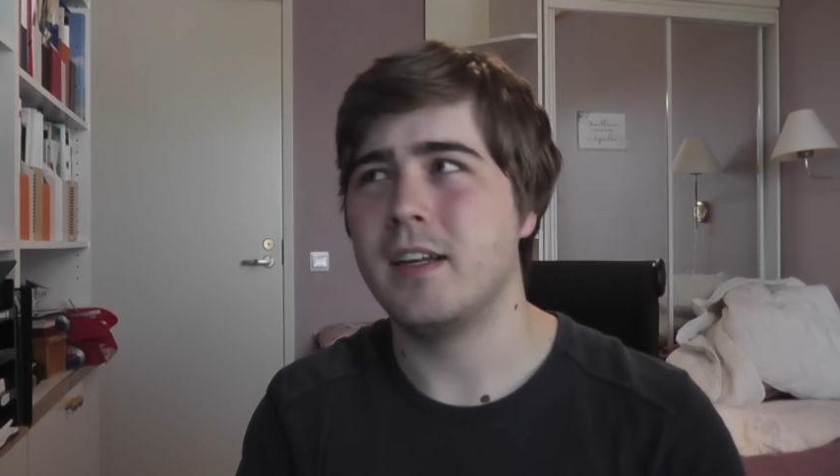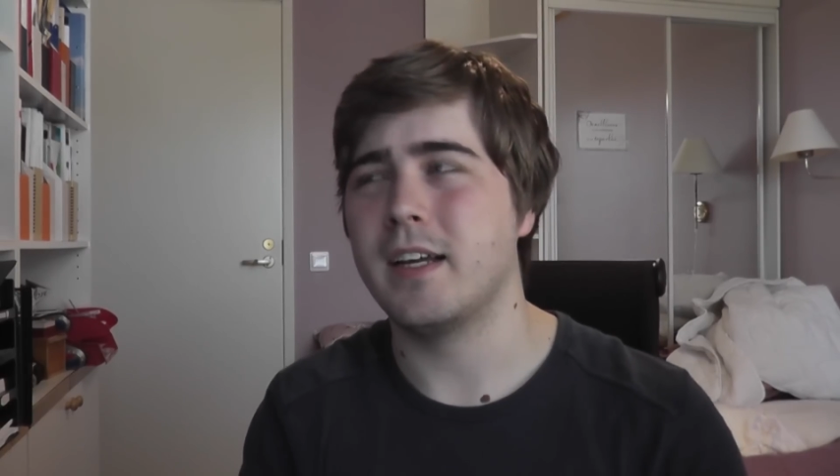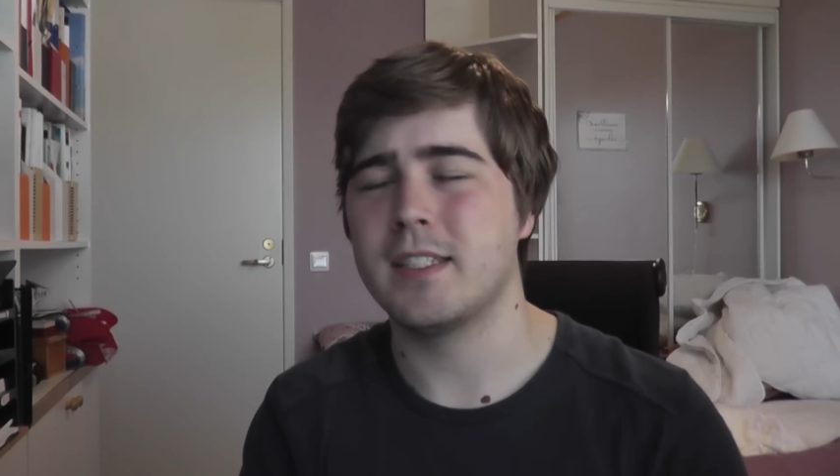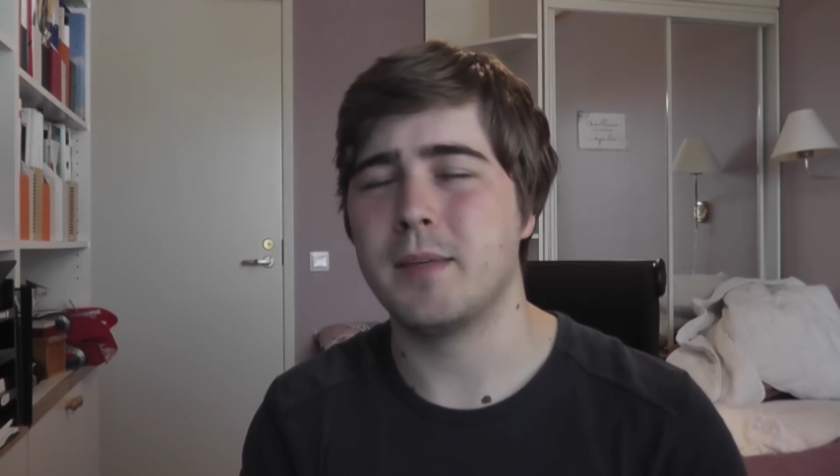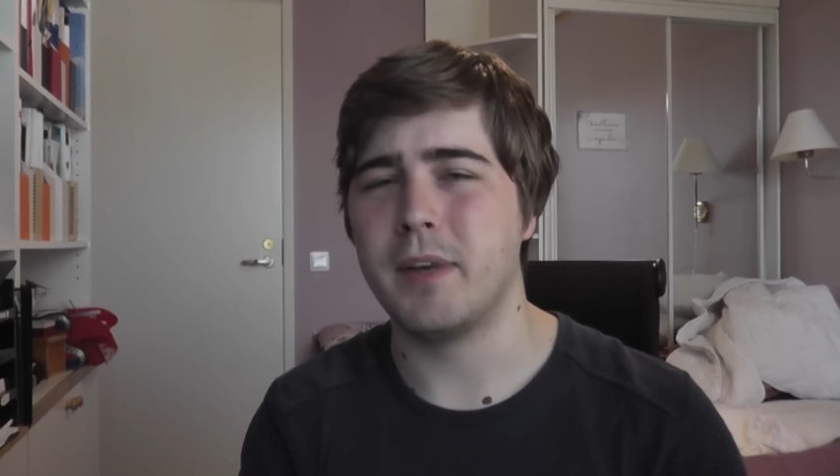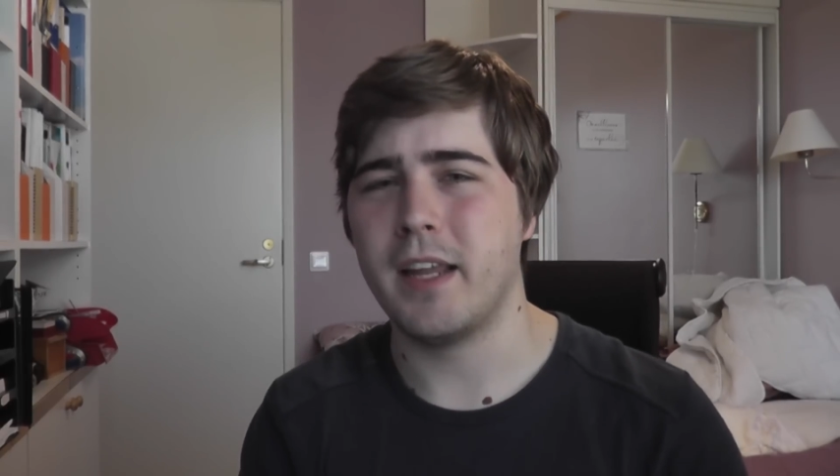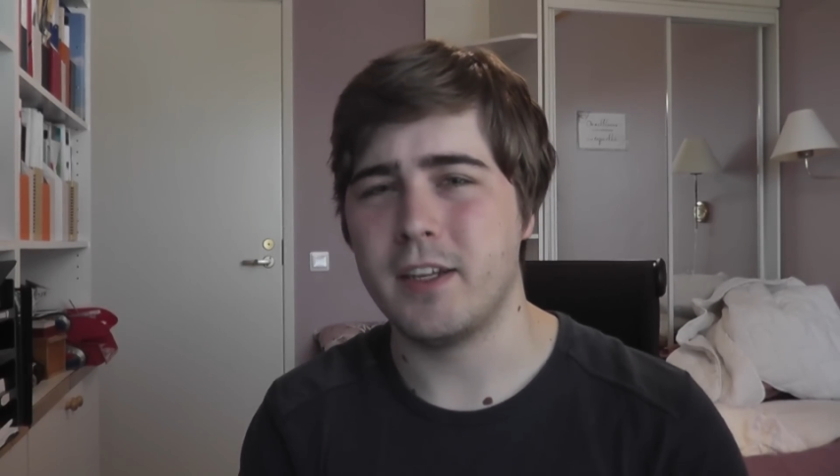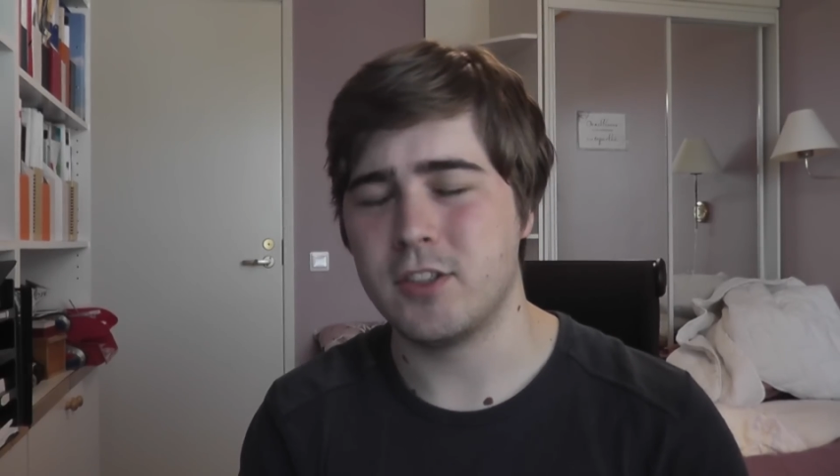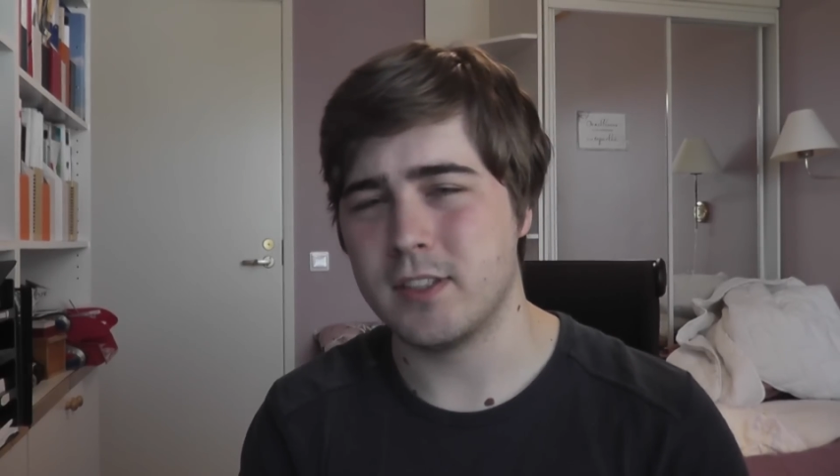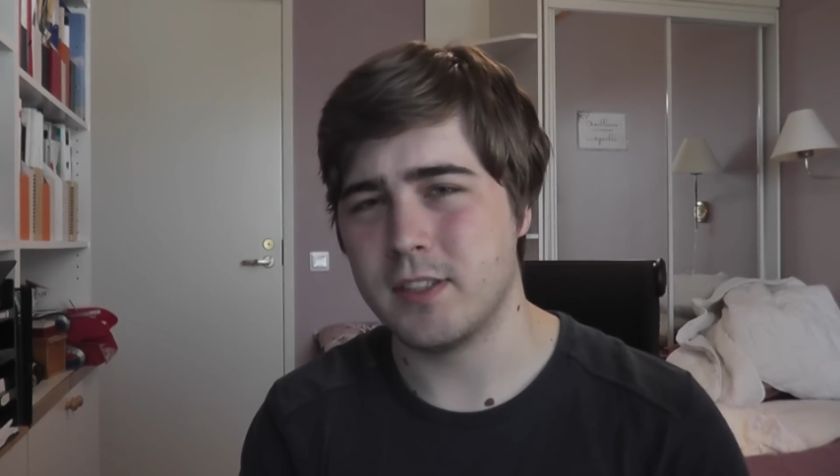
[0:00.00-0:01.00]

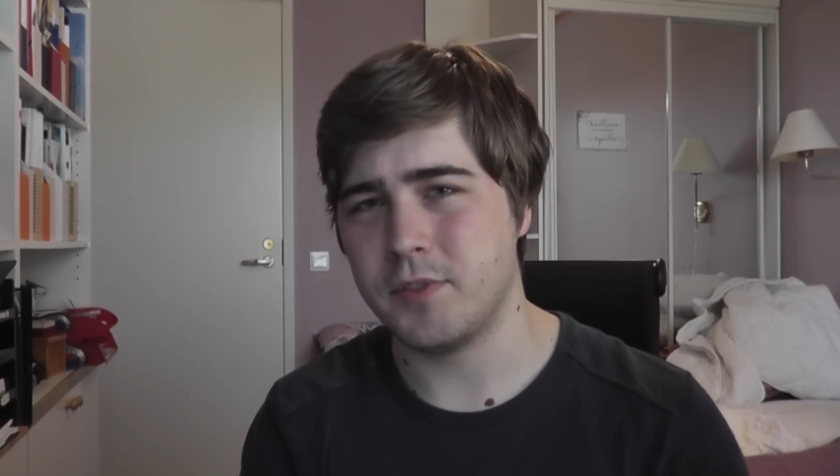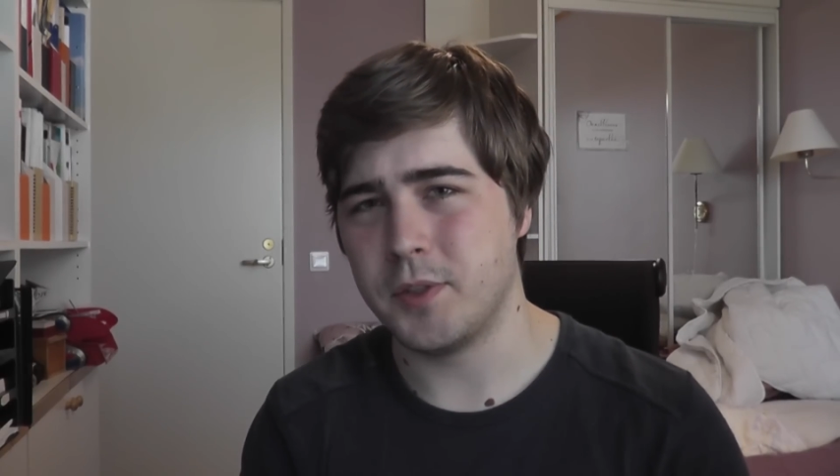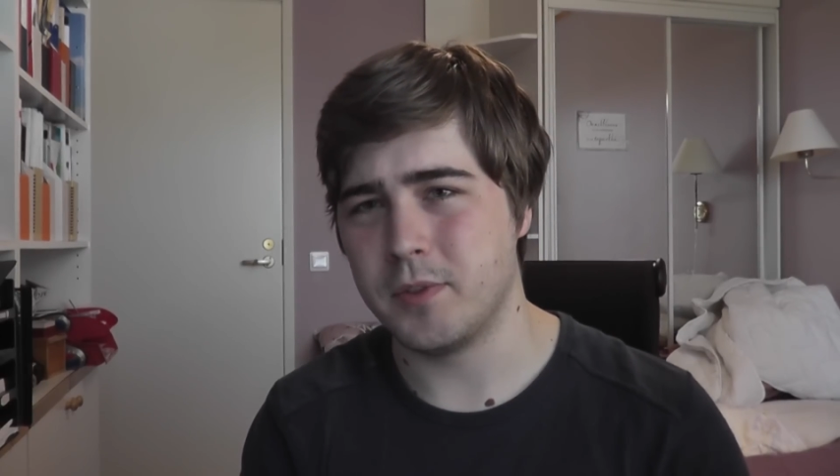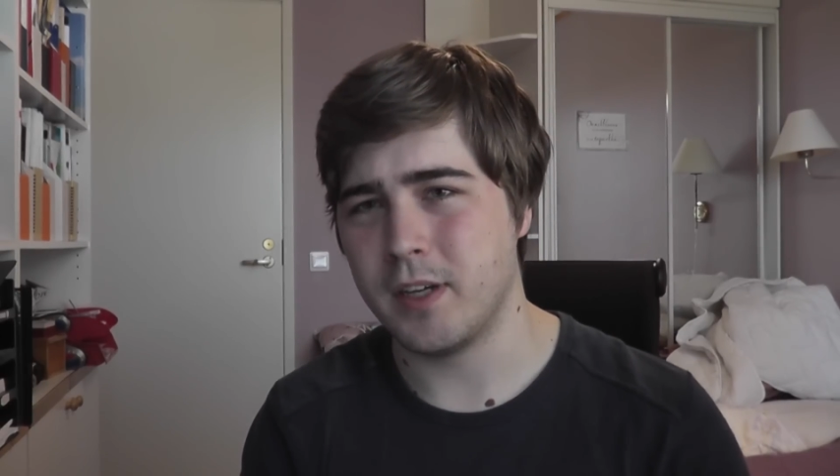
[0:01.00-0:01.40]
examinations a few